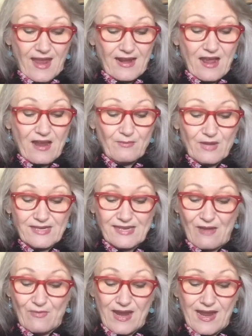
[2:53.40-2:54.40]
and I must
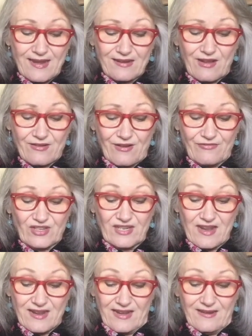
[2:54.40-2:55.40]
have my head cut off
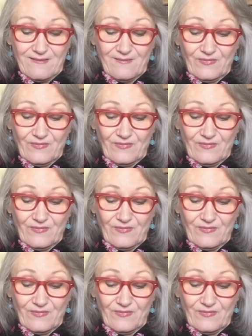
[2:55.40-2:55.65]
tonight.